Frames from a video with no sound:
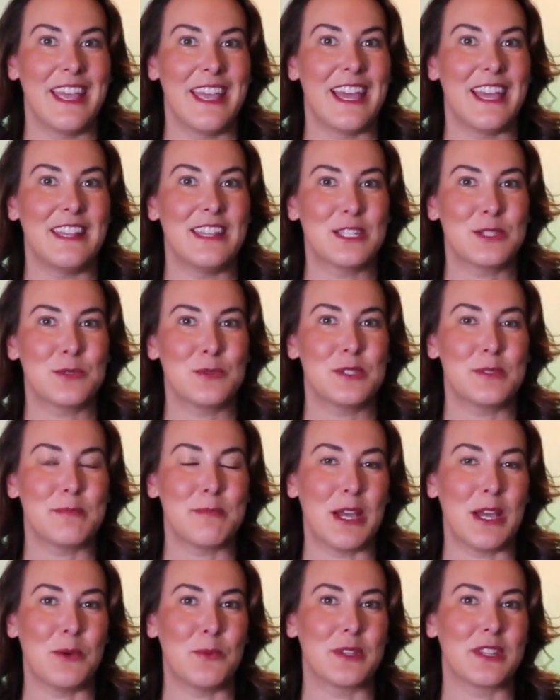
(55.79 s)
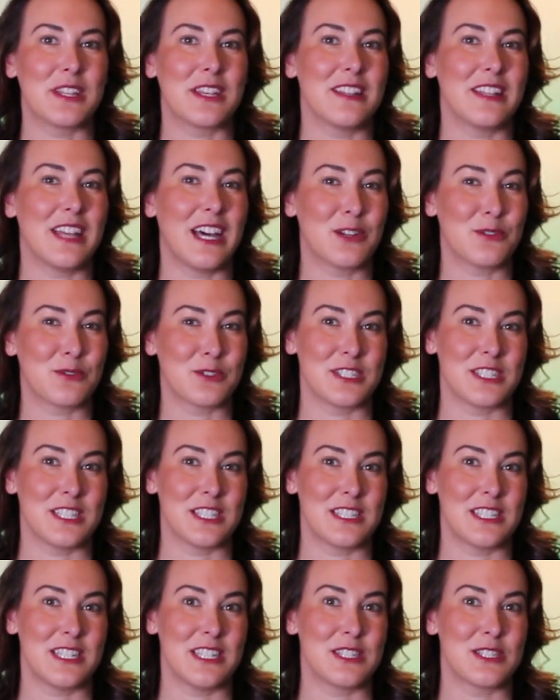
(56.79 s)
and this was met with a lot of
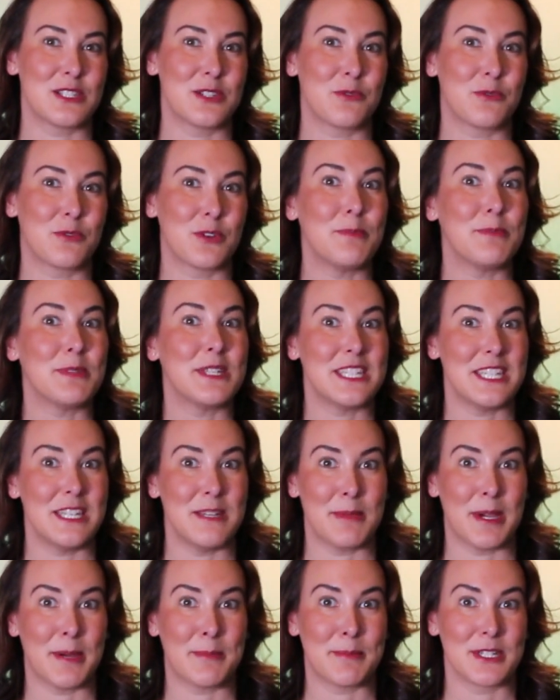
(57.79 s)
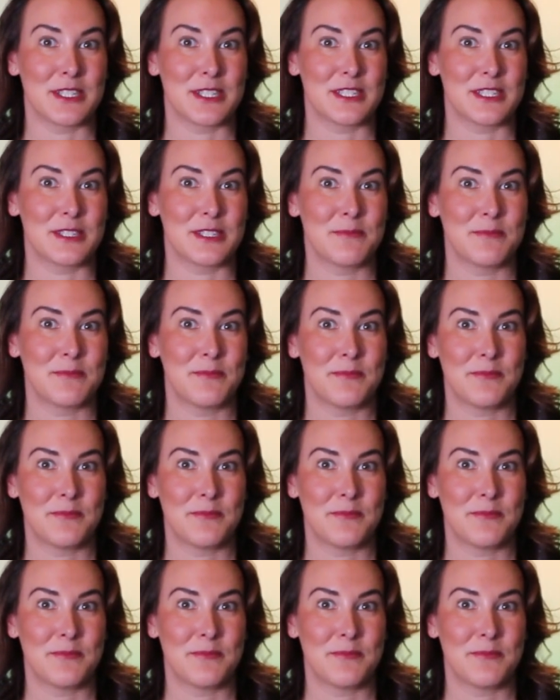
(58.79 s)
resistance from the team members.